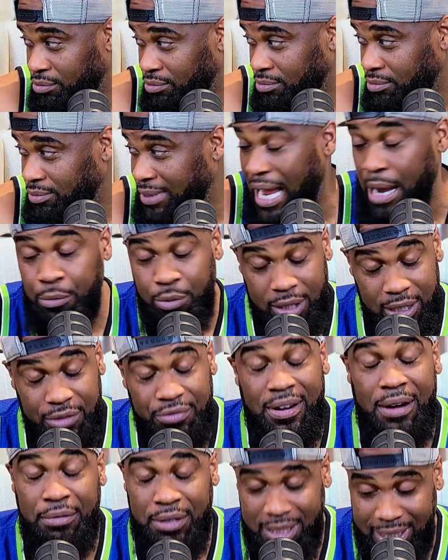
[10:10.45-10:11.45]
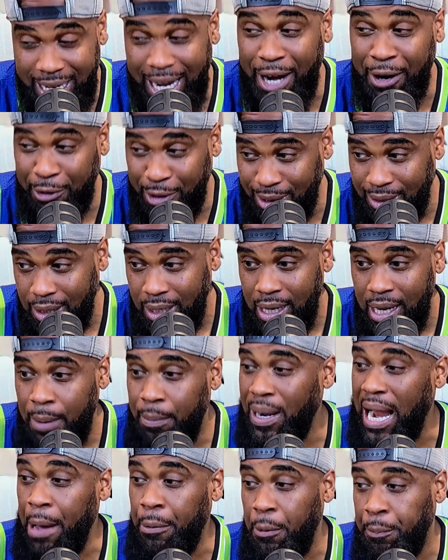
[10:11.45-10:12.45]
That one is very scary. But I
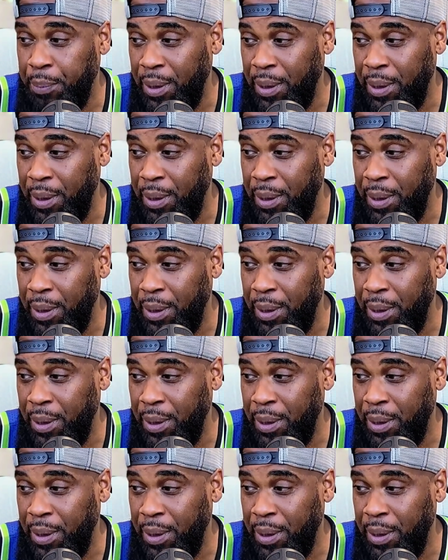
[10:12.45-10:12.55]
will